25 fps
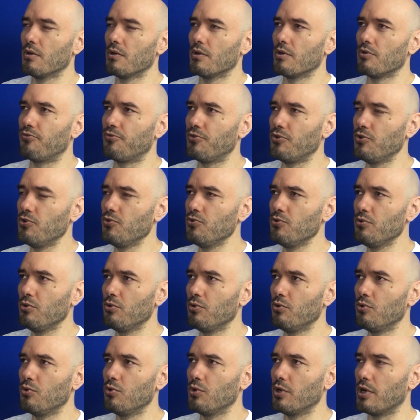
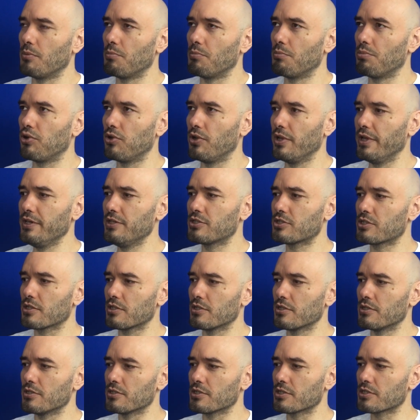Few
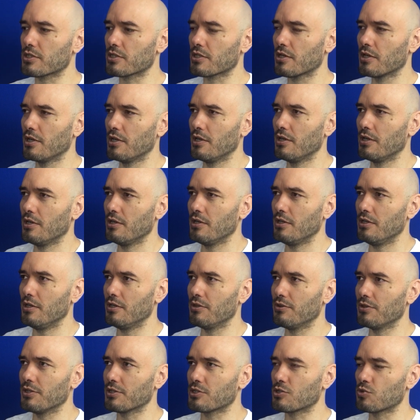places
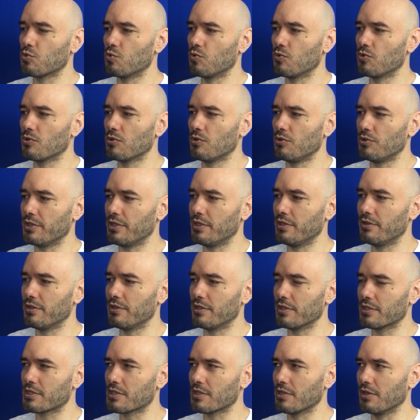in this world, in
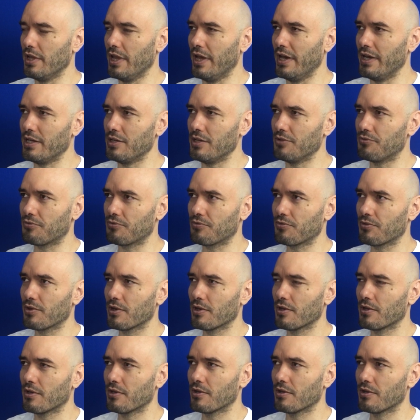this life,